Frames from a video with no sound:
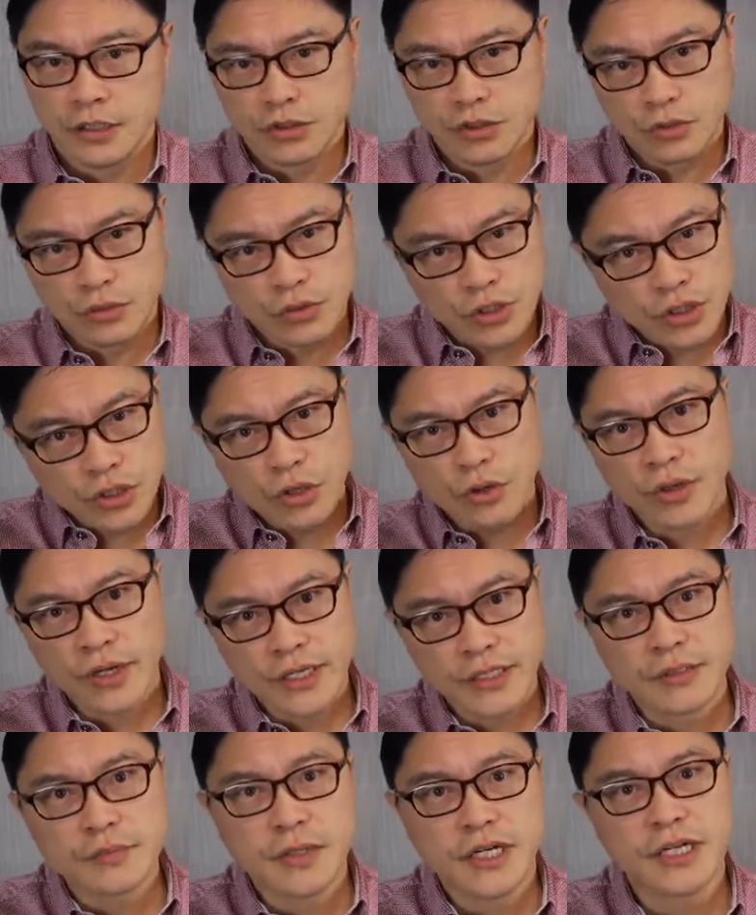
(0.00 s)
So you don't
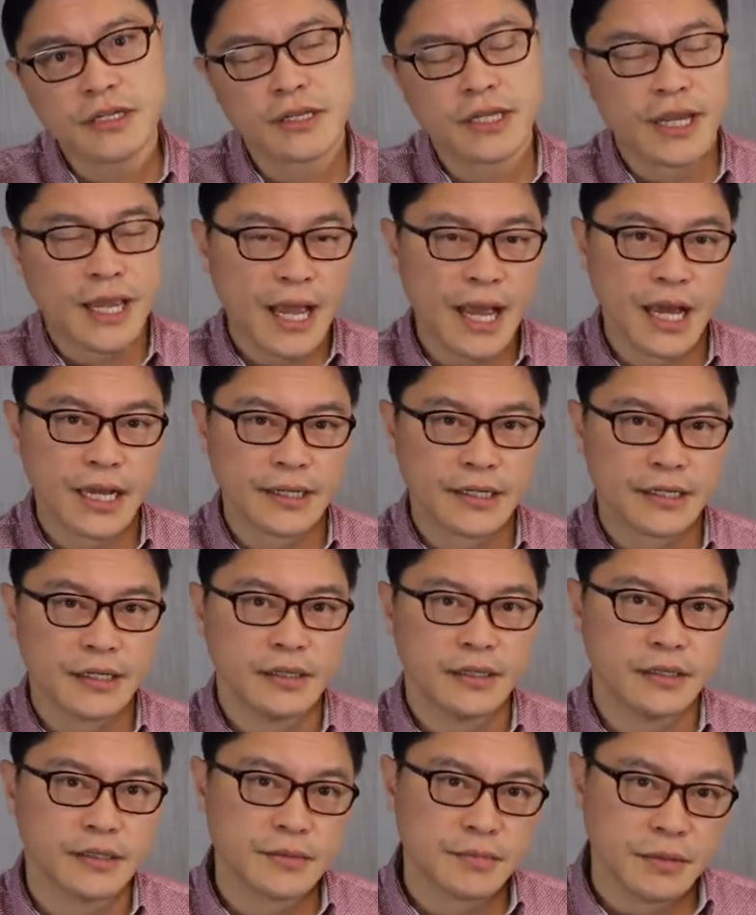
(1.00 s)
get as many of the
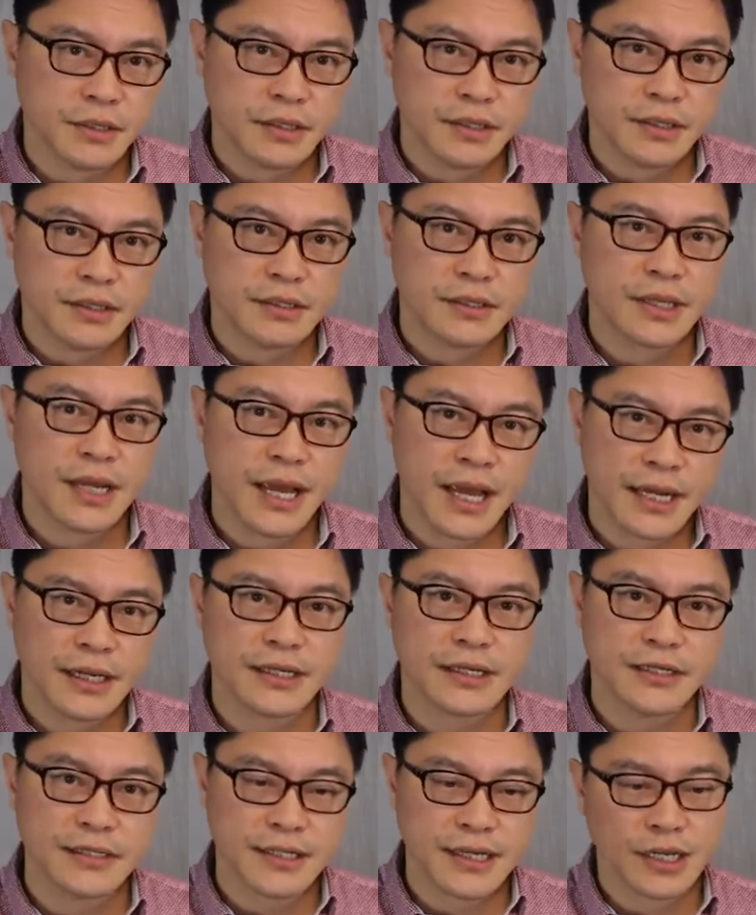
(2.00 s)
catechins, but these
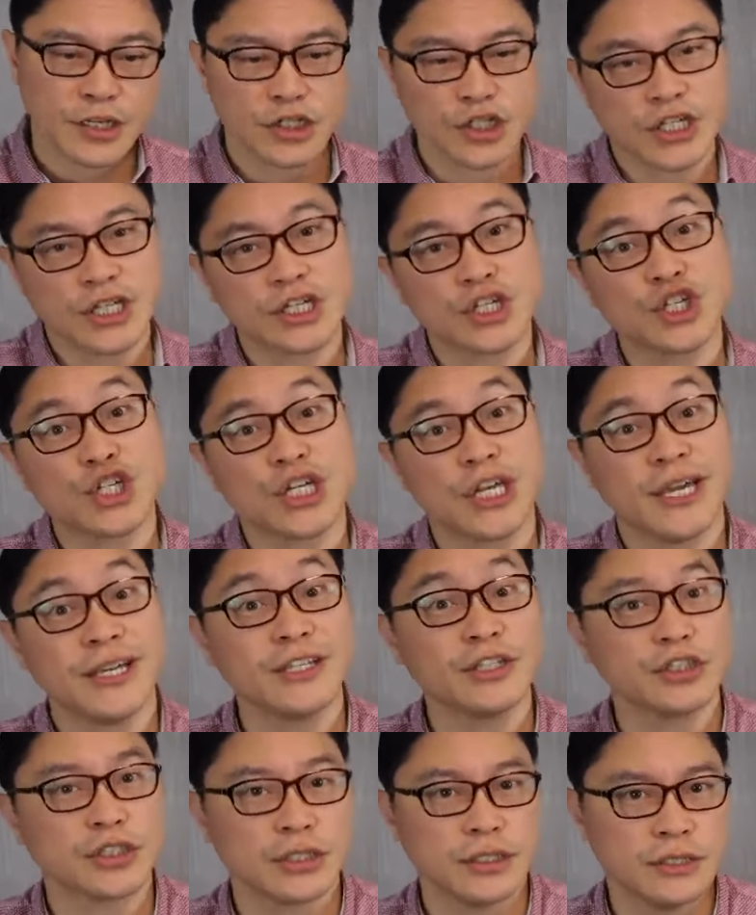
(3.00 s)
catechins actually get
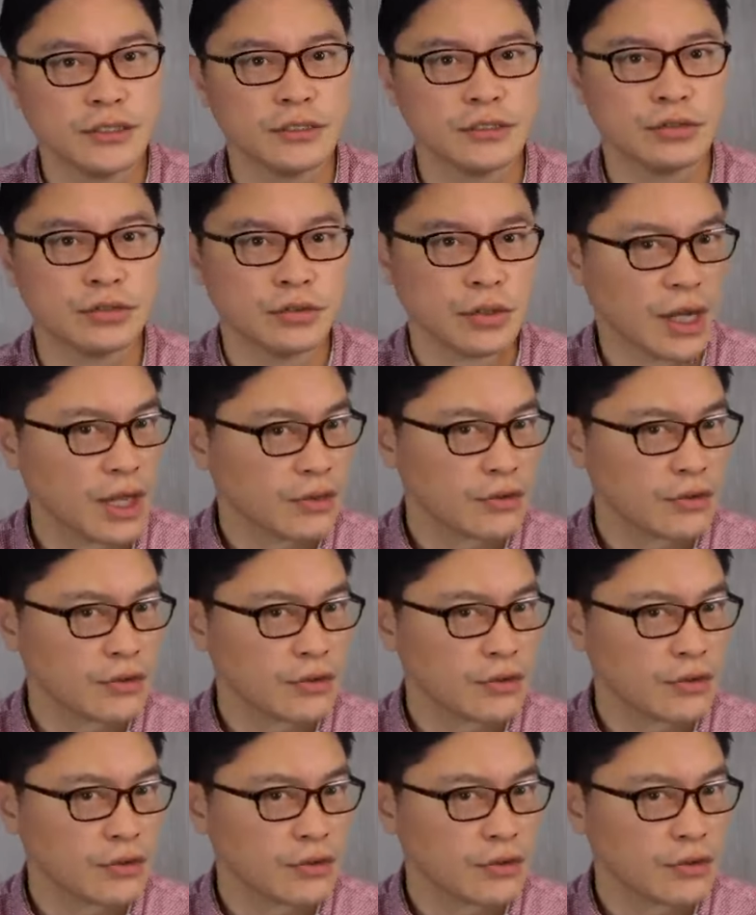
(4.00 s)
changed into